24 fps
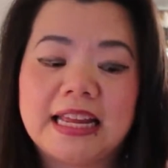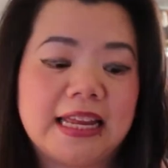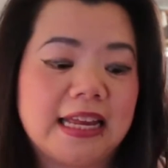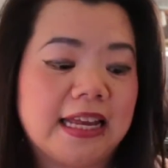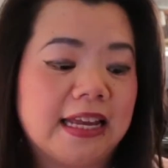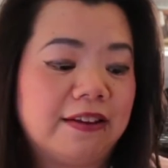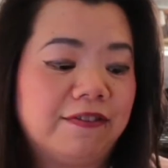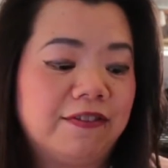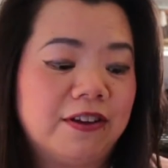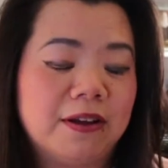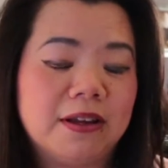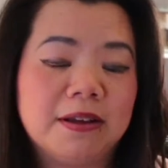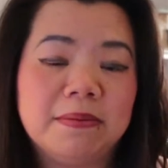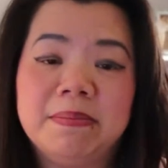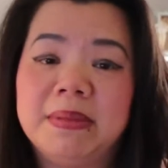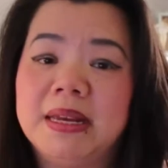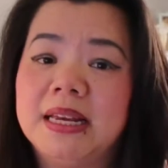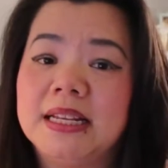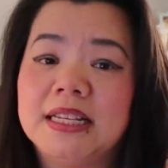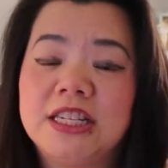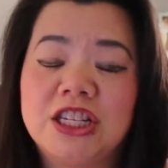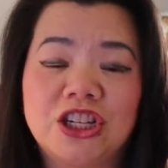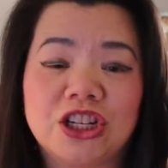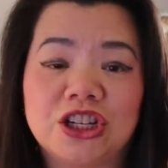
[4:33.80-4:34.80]
if it
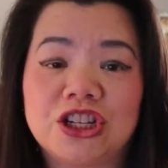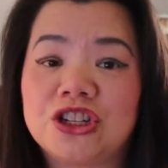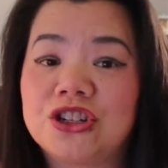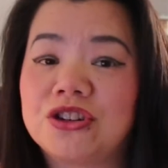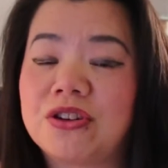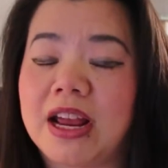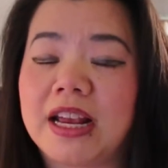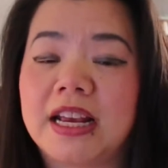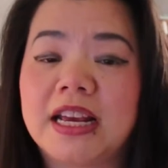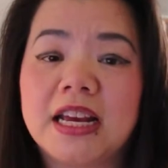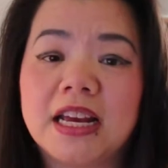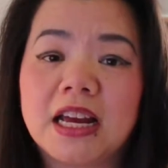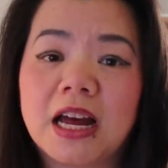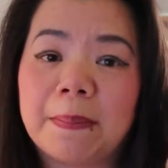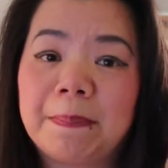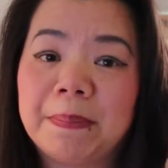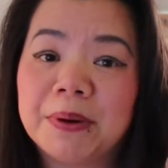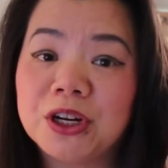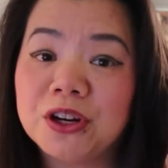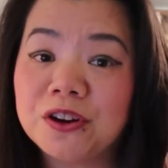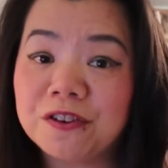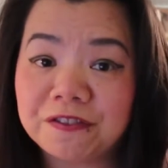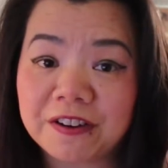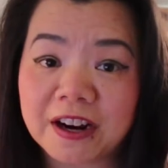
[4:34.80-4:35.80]
means just striking
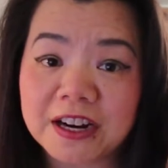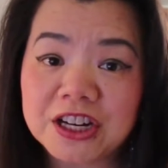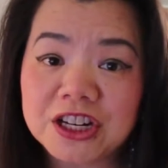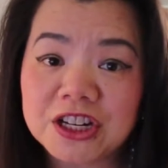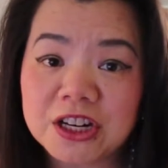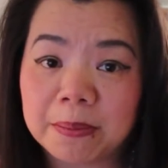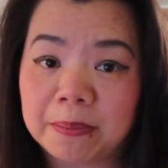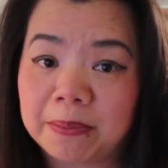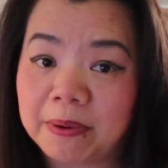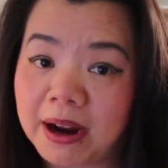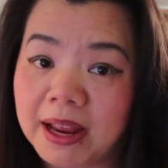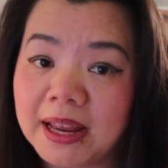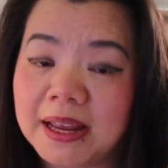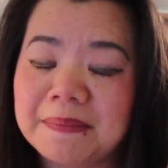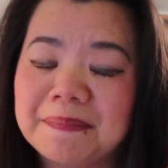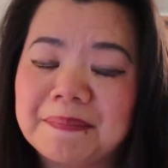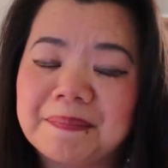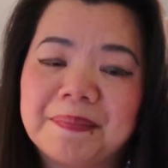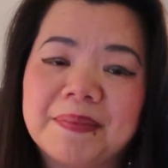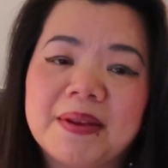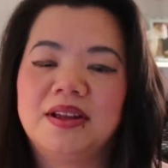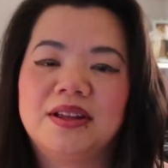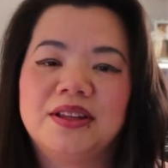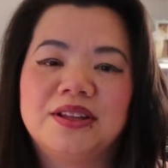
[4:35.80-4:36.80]
up a new friendship, right?
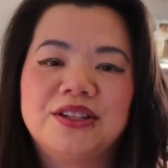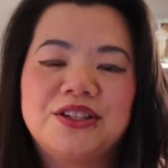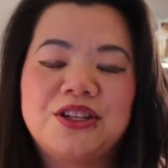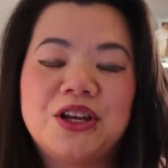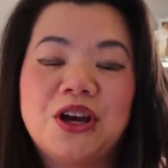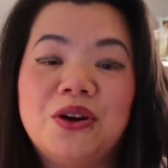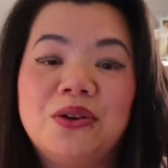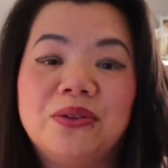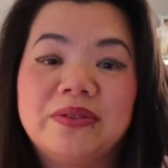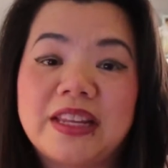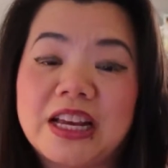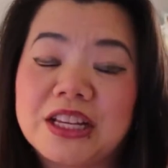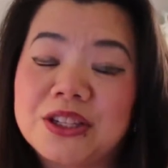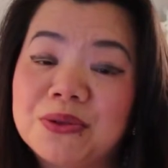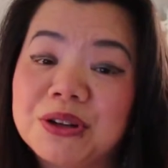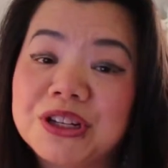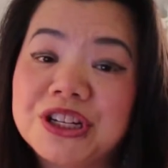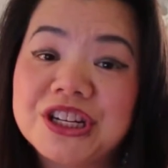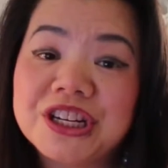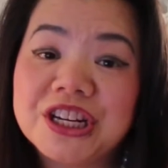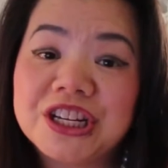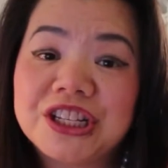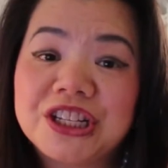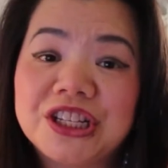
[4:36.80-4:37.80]
So that's
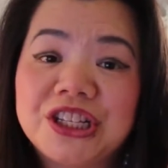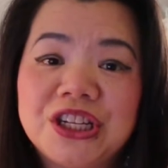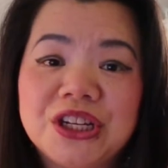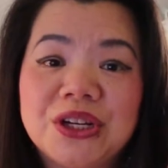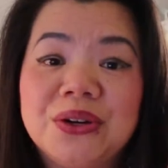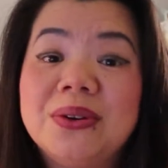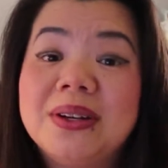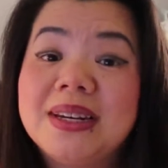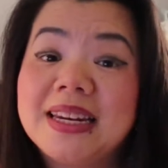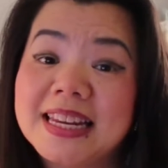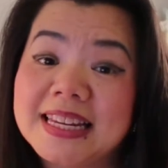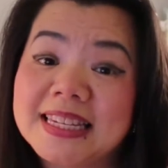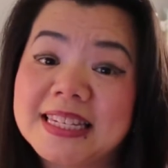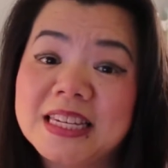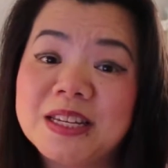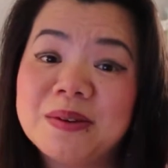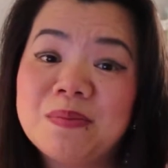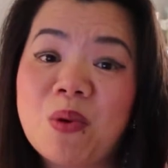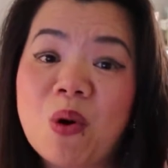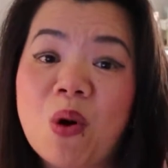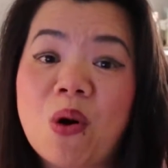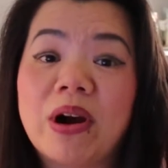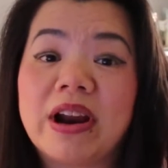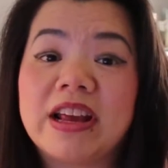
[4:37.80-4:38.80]
what you need to do.
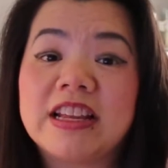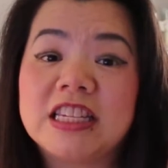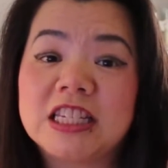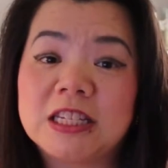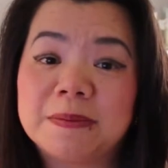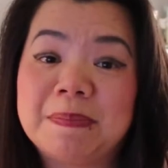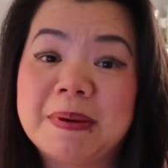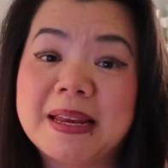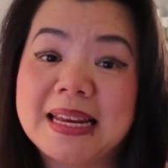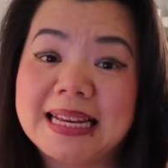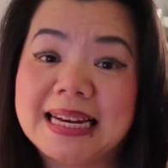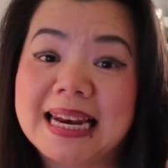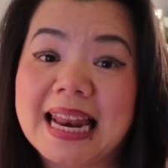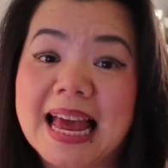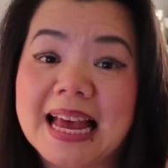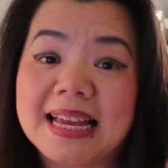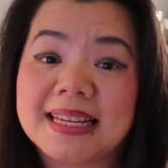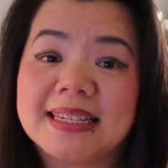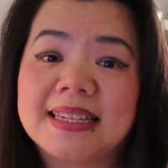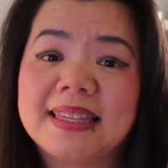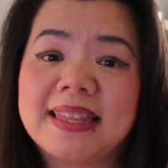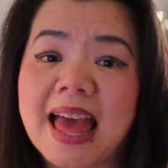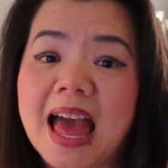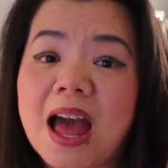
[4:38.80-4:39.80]
Listen more and speak
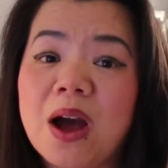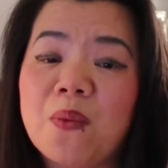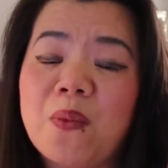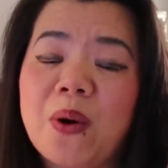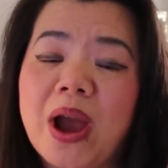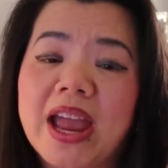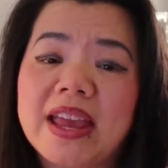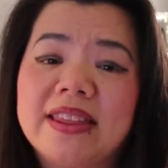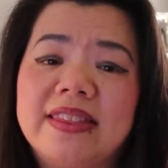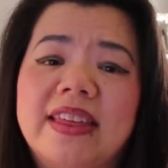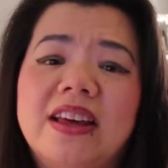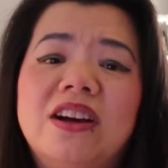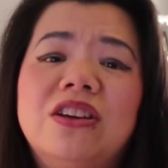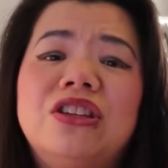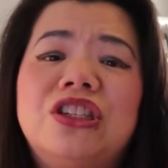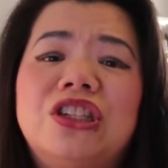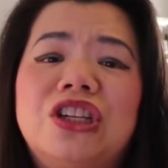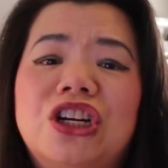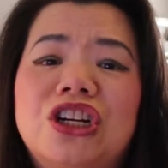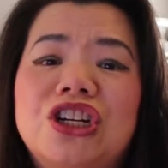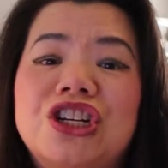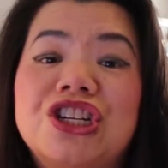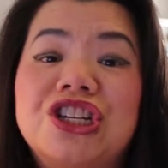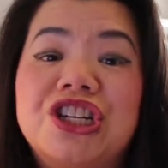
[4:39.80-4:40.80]
less. That way they'll
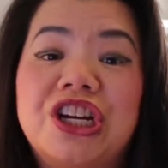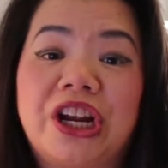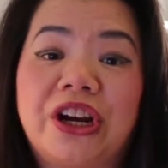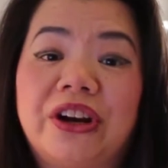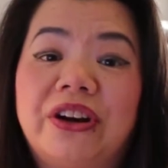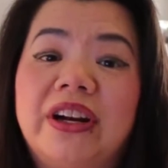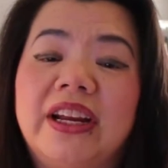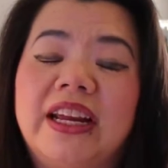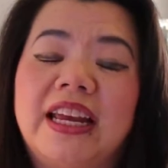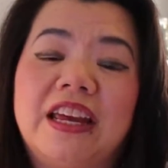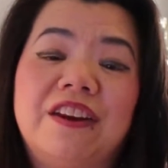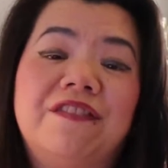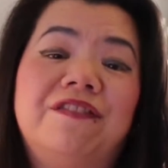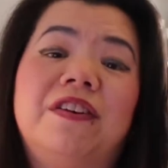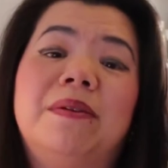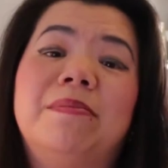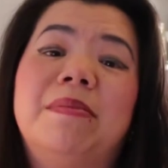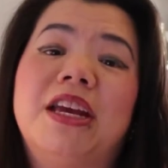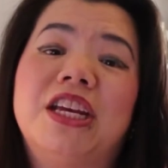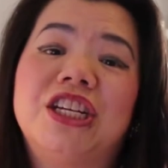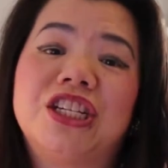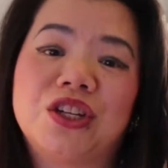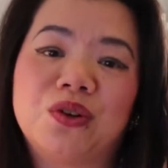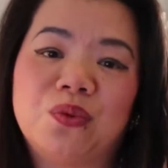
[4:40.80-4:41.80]
start sharing
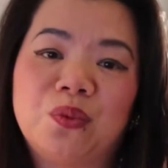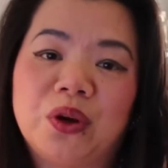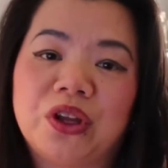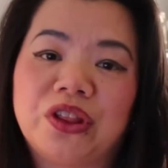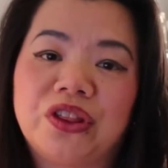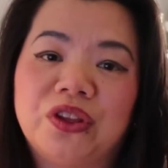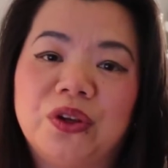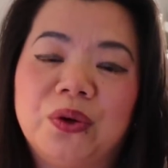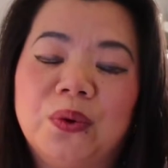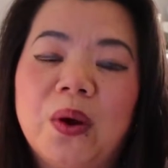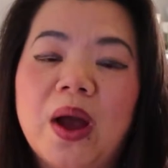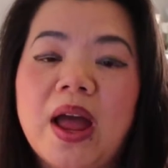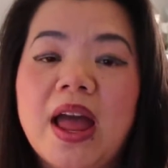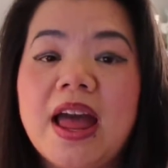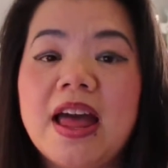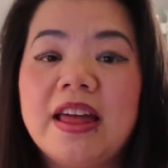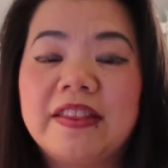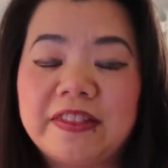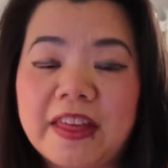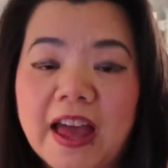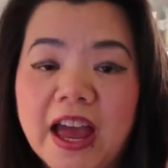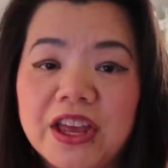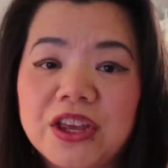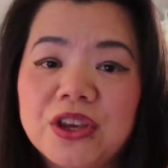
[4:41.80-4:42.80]
information with you
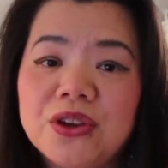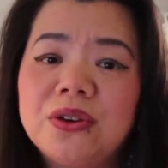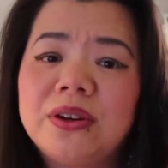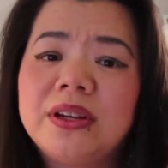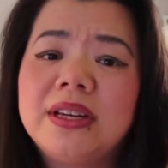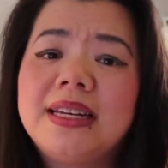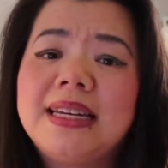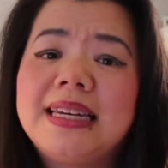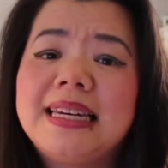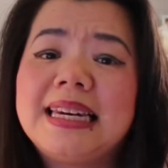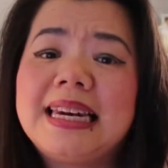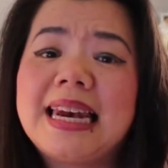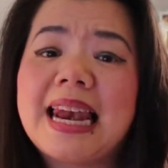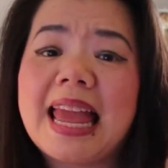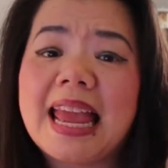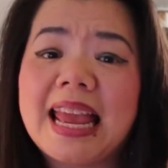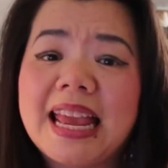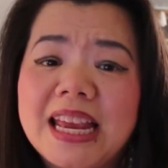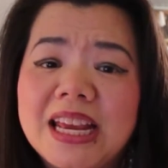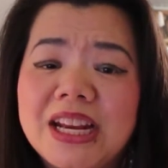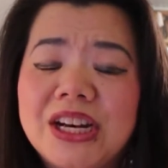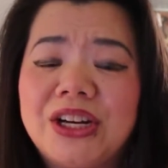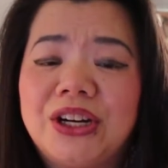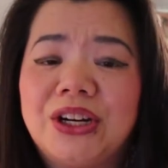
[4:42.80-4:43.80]
that you could
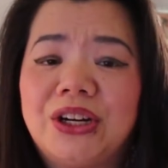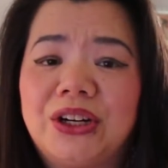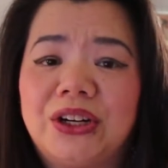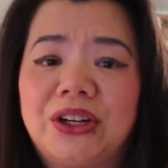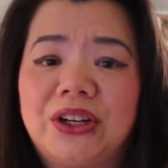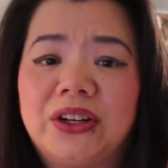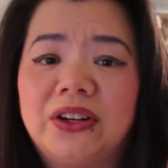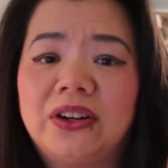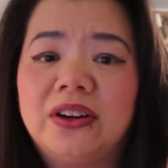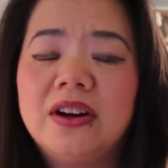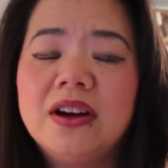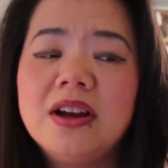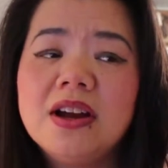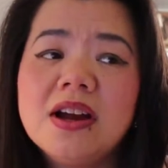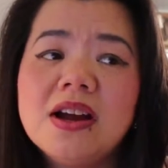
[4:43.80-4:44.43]
later